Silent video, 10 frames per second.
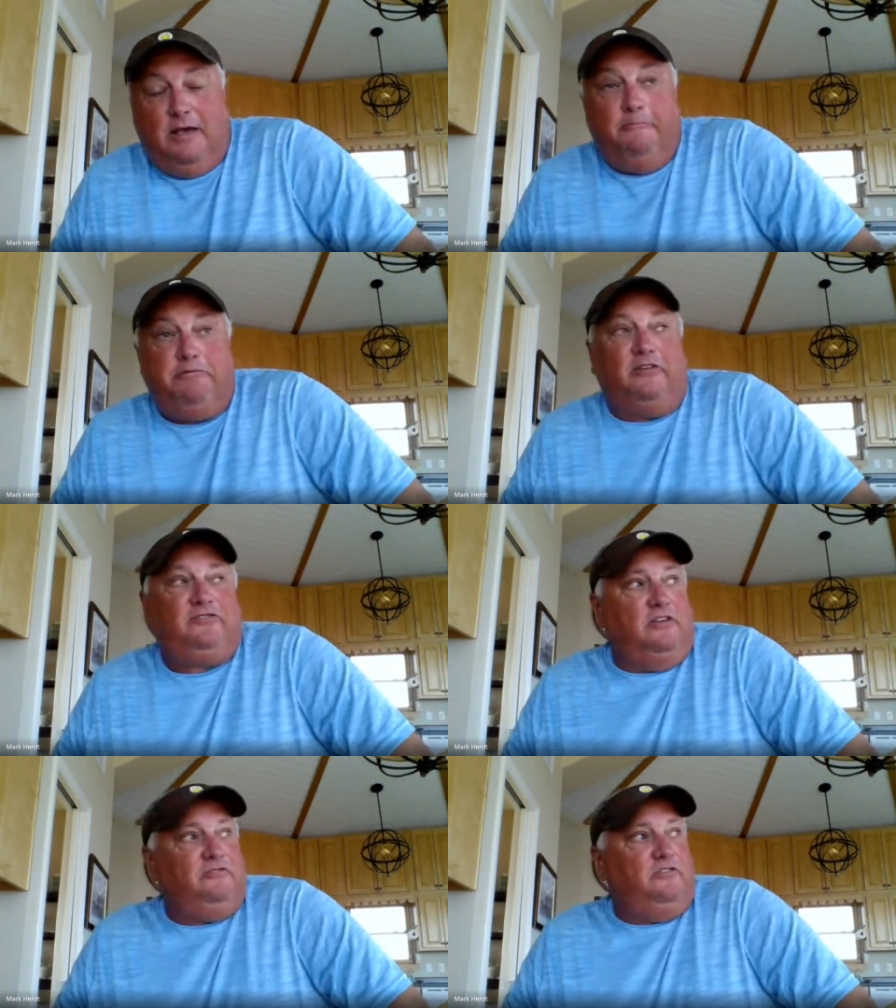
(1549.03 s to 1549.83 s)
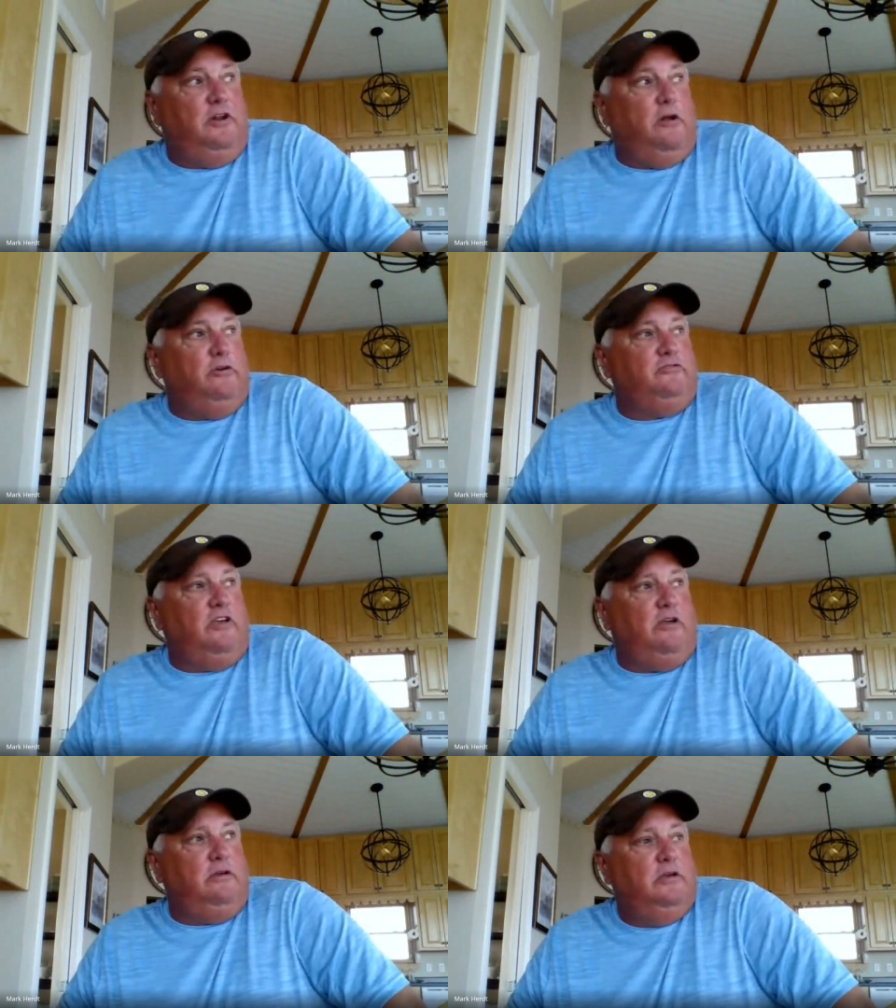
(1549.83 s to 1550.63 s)
Plus, and you know, there's
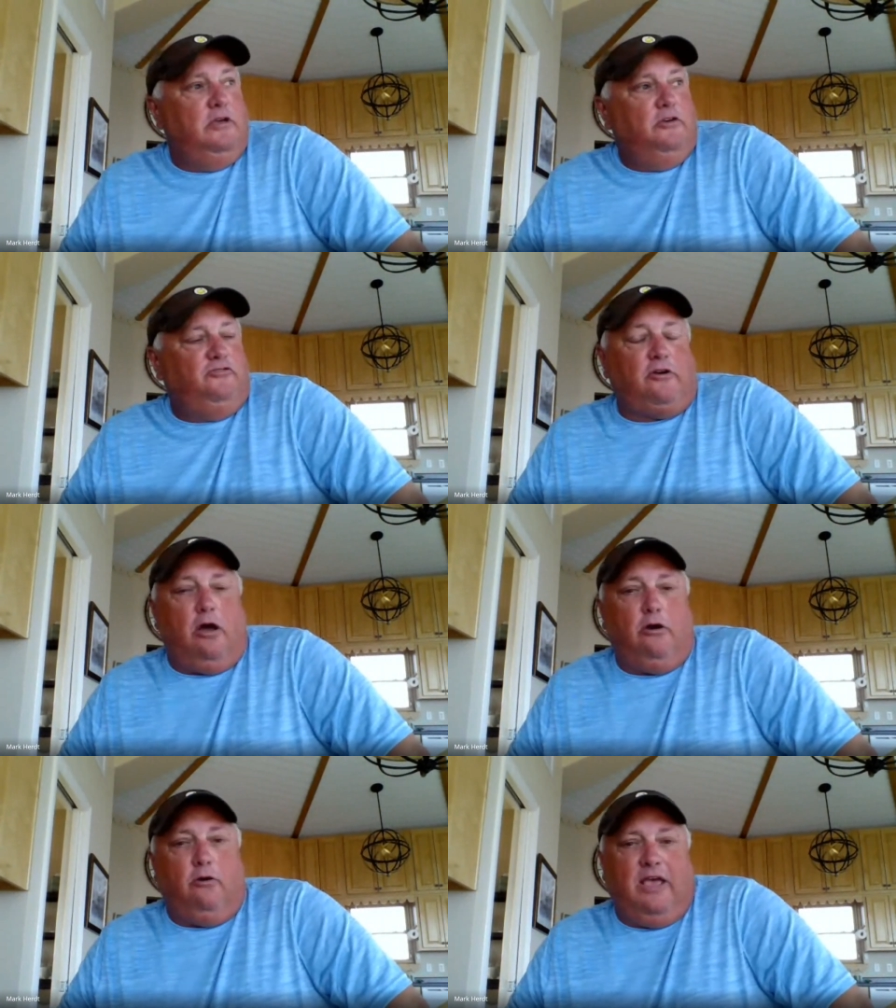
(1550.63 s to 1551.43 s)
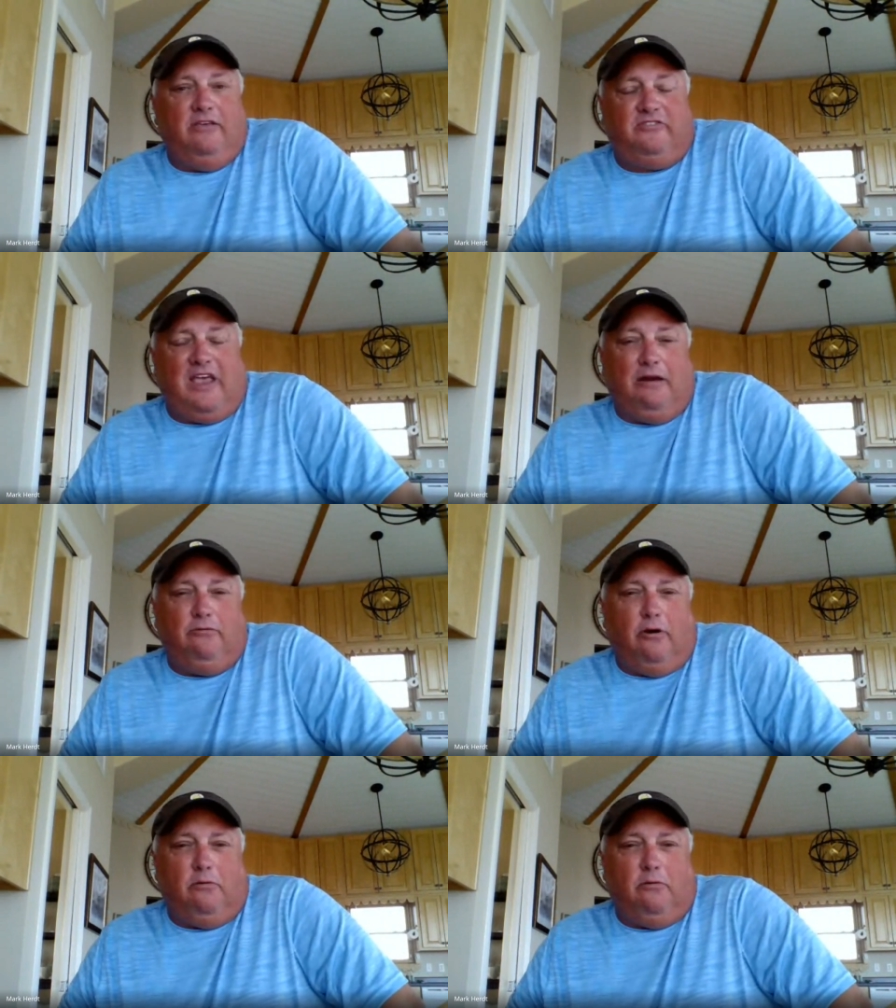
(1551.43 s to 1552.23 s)
a Chicago has, I
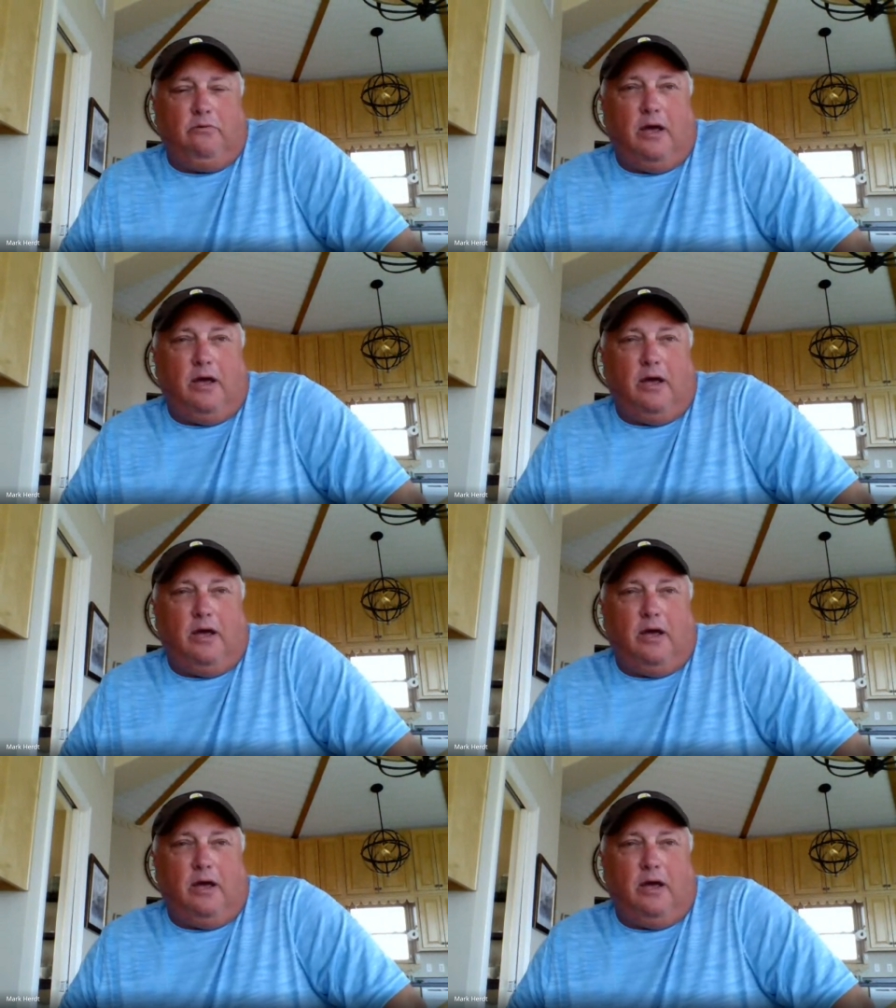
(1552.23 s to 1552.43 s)
don't know,